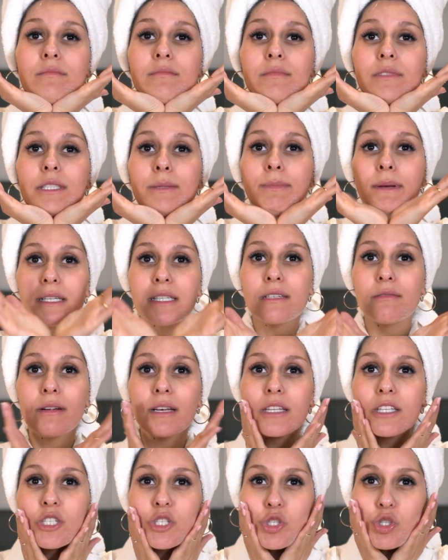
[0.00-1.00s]
Especially
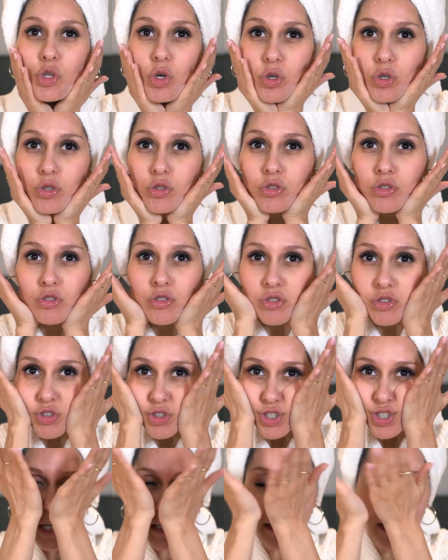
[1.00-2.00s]
around this jaw
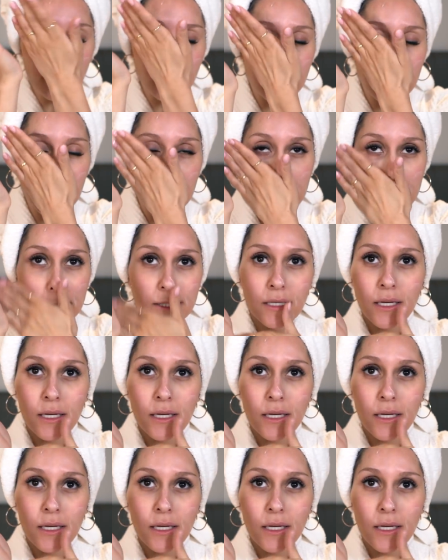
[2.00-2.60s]
and them cheeks,